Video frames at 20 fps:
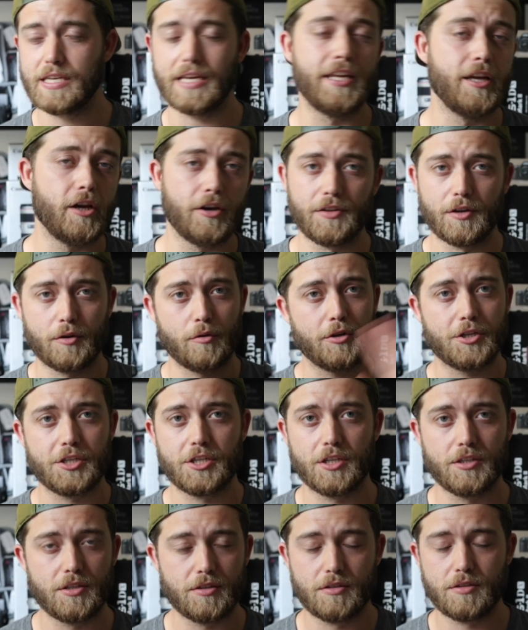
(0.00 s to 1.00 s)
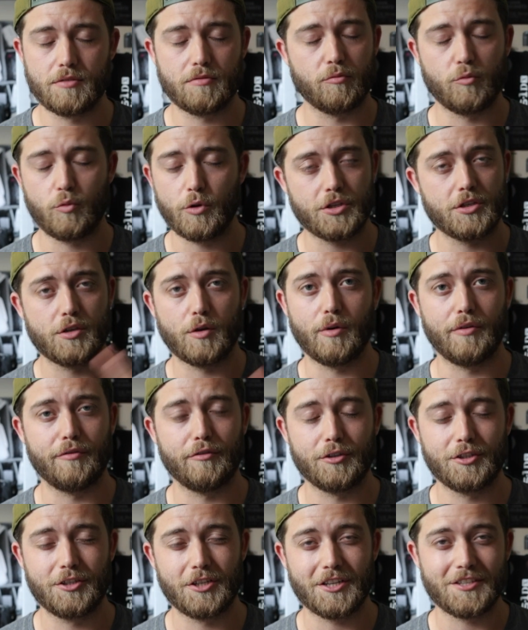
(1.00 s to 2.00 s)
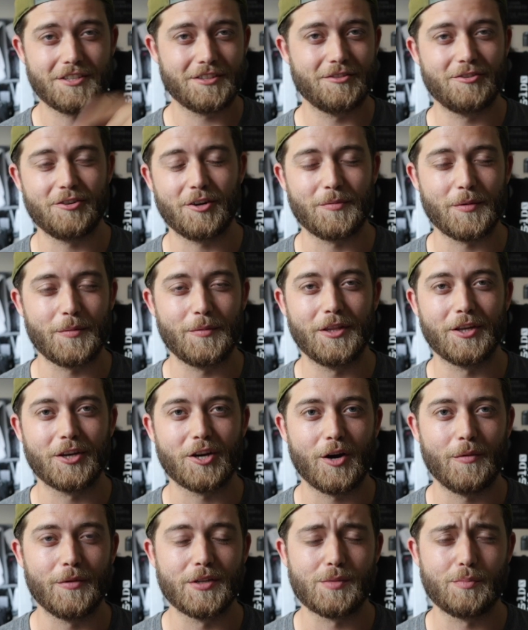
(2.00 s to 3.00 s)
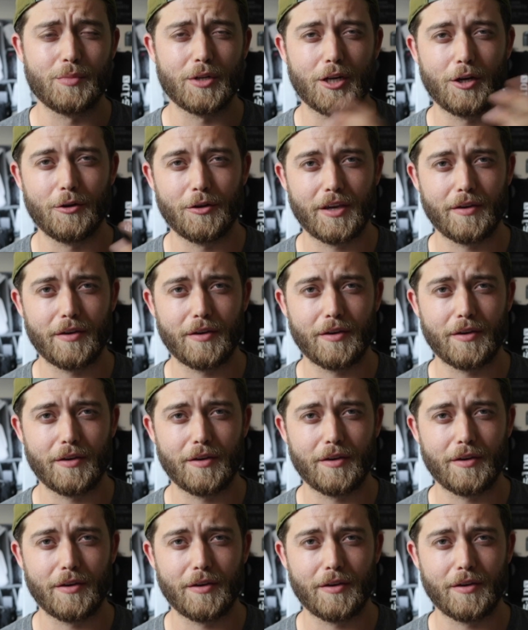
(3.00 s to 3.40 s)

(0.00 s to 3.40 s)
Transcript: any other questions whatsoever, just drop them in the comments below.